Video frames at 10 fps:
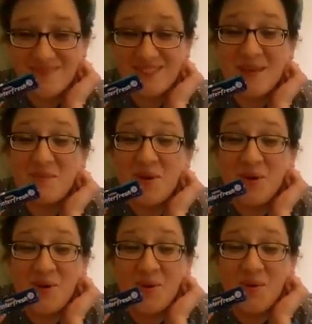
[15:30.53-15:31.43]
Some
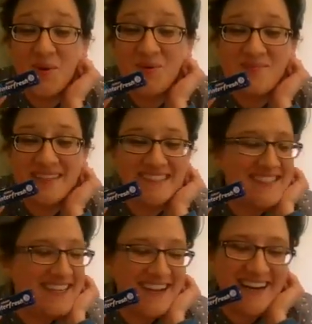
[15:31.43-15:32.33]
cool
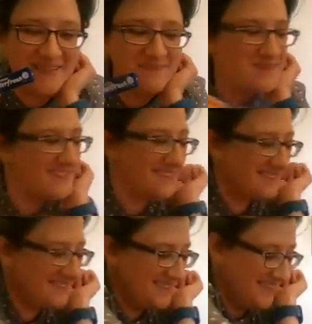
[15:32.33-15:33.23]
minty gum.
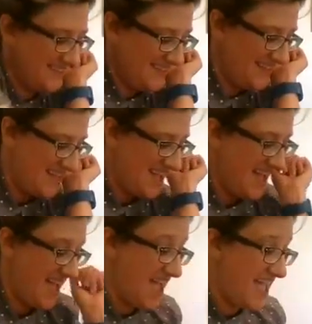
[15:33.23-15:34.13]

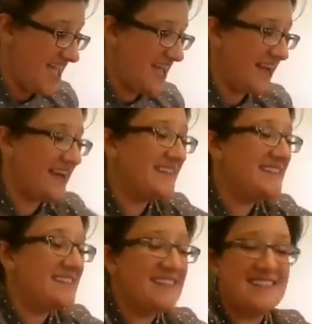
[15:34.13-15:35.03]
And
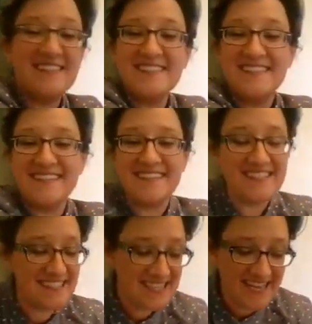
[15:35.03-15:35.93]

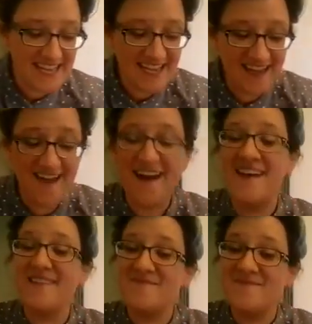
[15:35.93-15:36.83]
see,
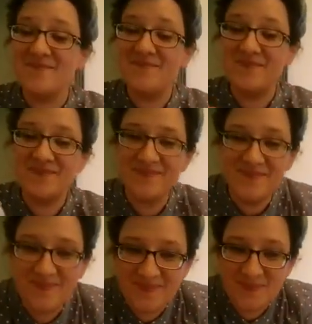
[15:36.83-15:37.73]
what
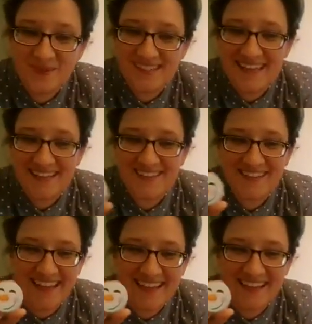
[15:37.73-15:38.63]
does that look
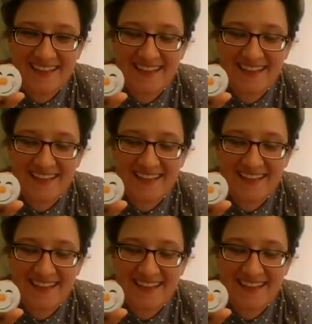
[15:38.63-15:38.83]
like?